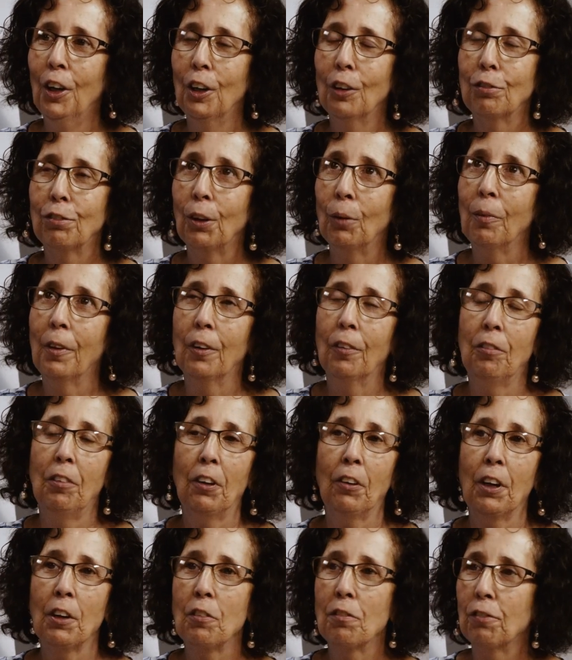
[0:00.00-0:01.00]
From the
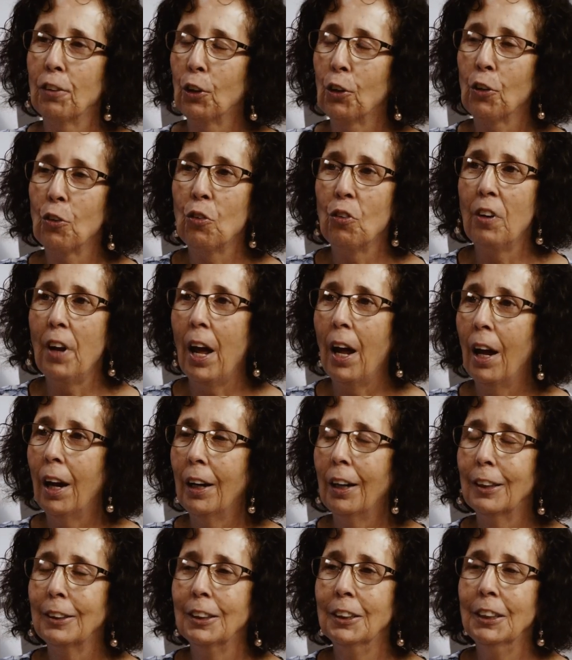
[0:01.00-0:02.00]
very first day.
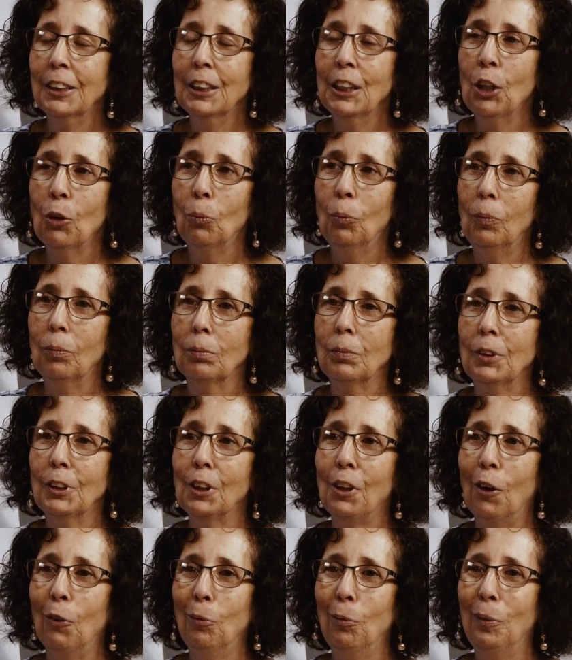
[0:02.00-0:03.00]
And,
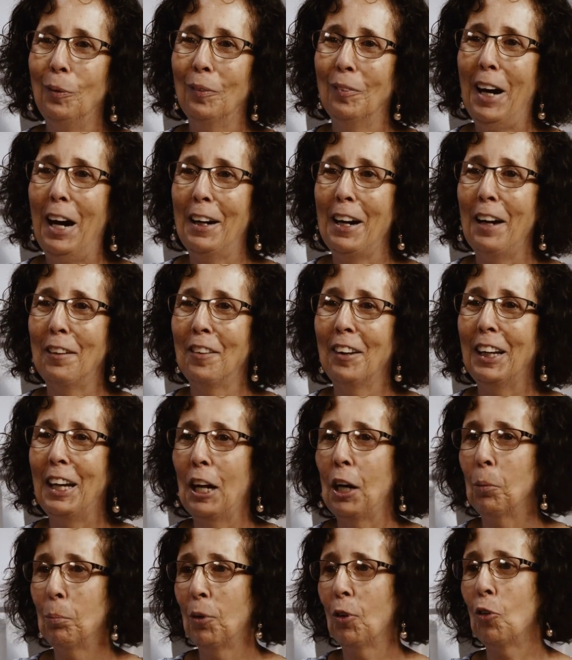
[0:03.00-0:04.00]
I had to get
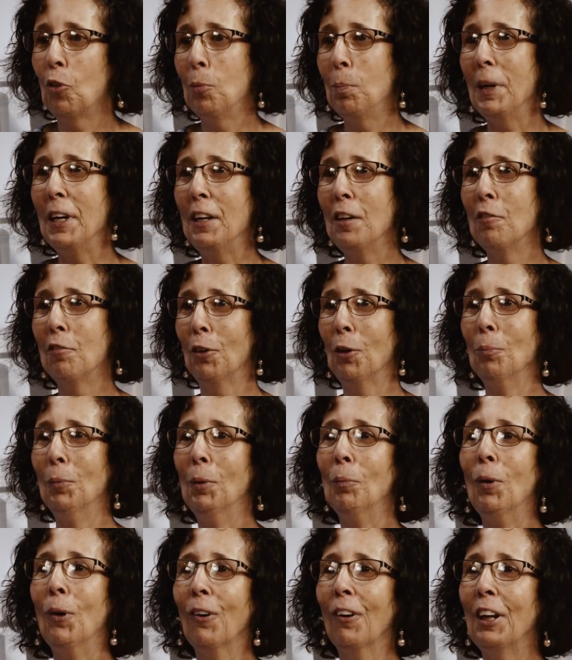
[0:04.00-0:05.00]
up to speed for
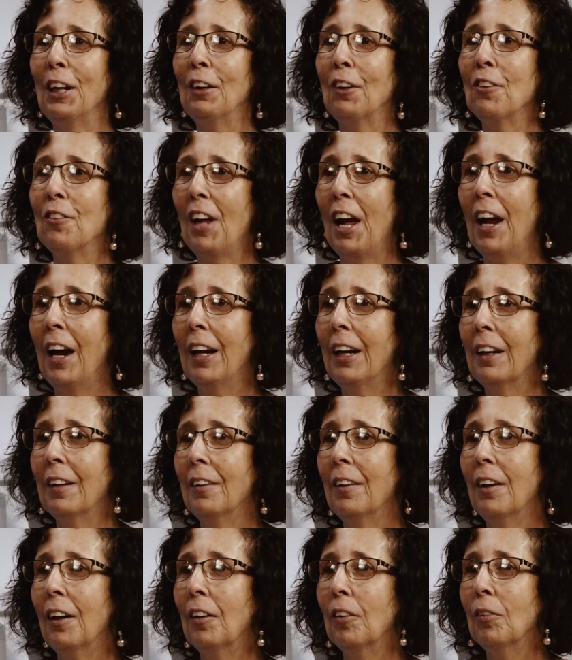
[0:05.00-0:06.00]
Memorial Day, and
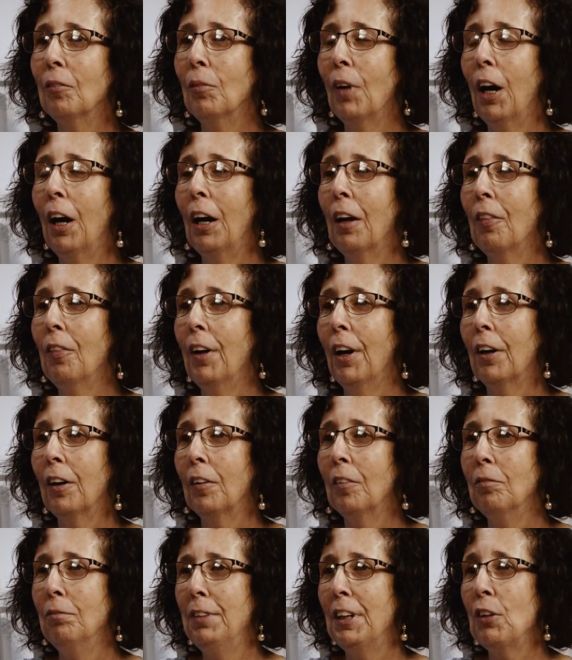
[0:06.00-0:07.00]
the
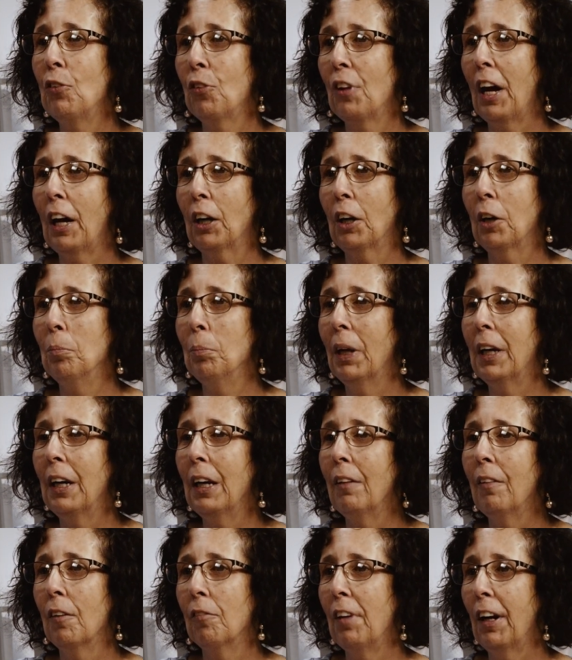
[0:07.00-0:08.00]
VSEC committee,
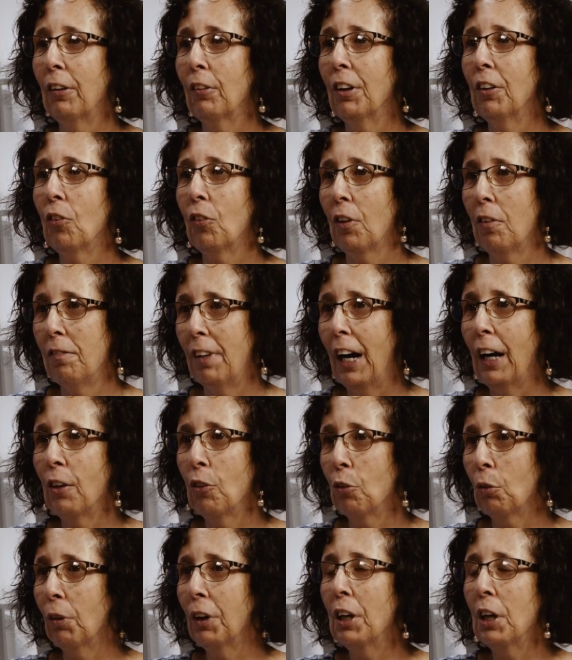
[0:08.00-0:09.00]
the Veterans
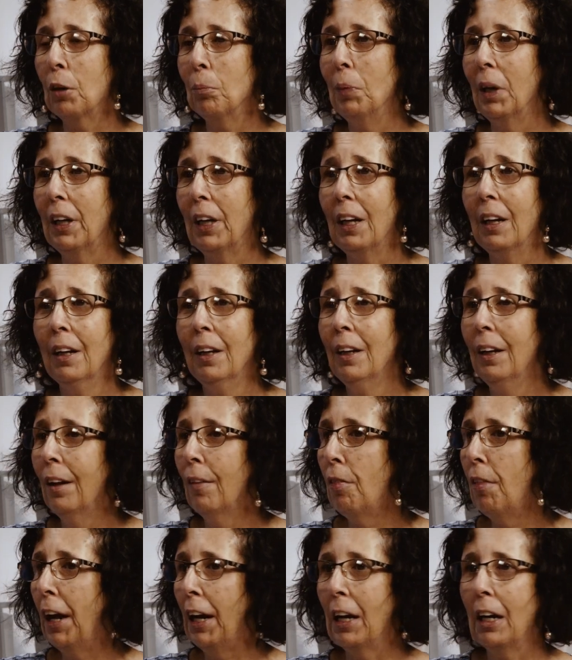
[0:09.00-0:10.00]
Advisory Committee,
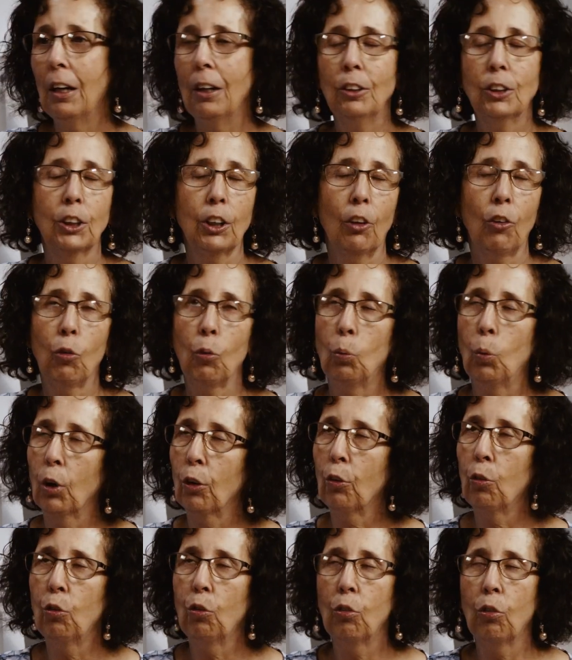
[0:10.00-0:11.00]
they just were
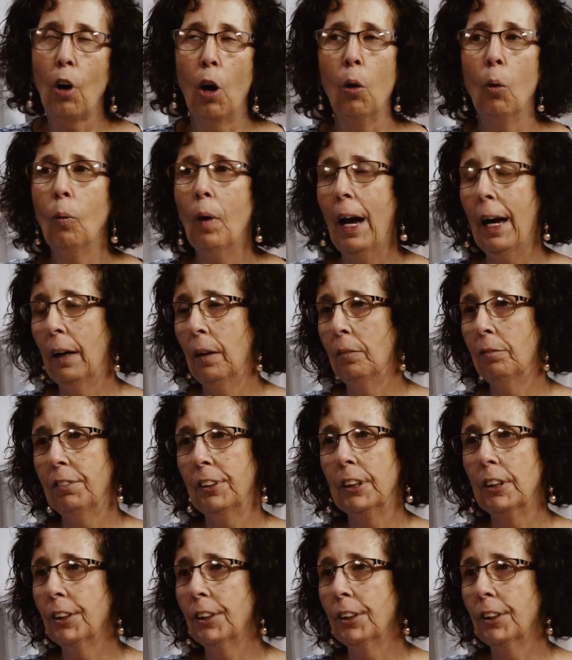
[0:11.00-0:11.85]
so helpful.